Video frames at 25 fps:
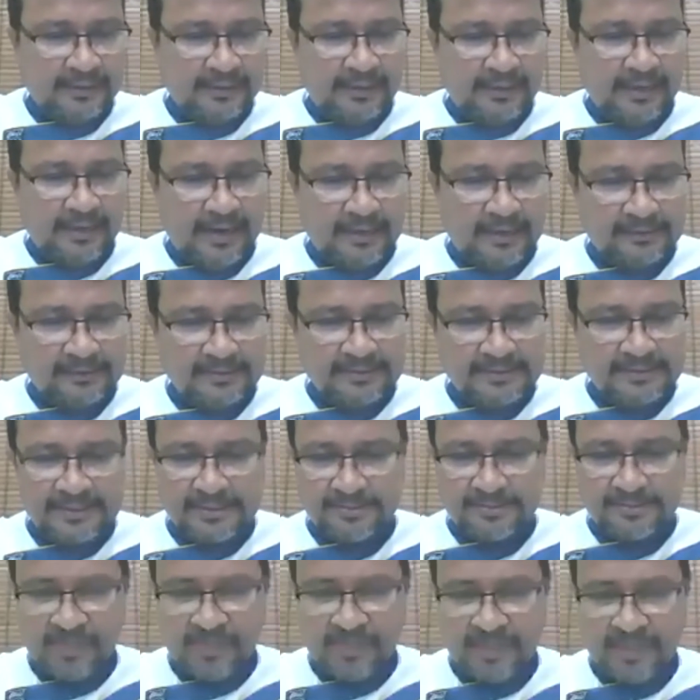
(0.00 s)
And this
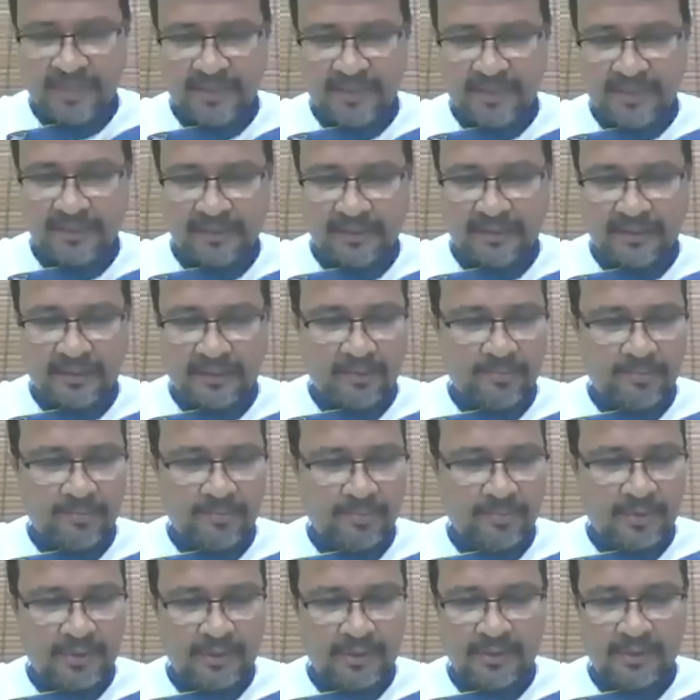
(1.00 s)
is my
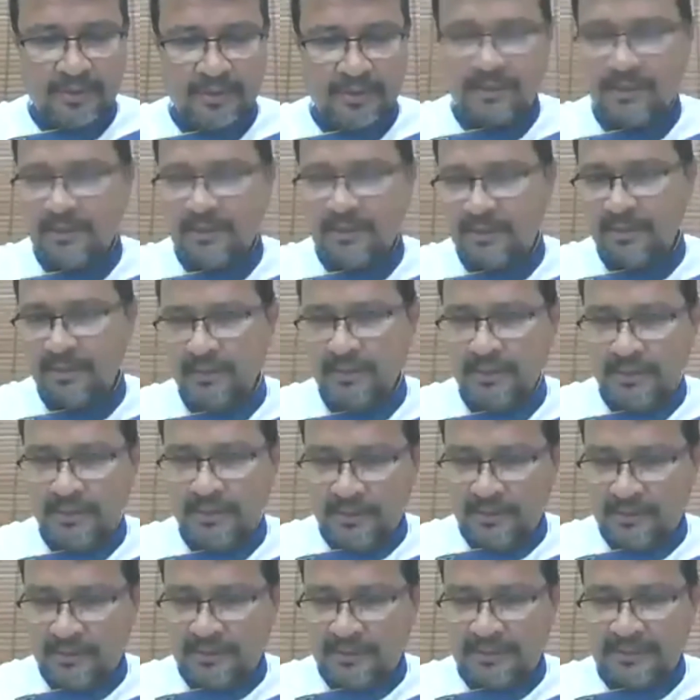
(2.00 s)
number
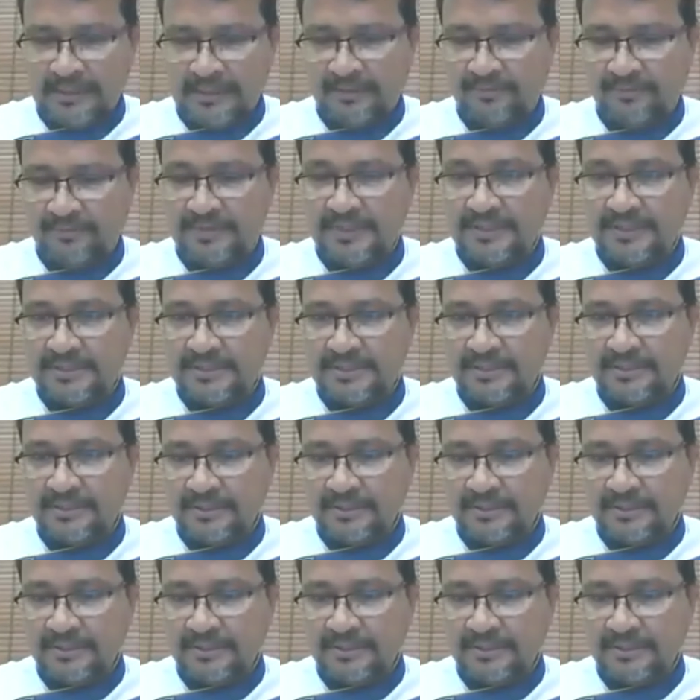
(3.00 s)
that I have just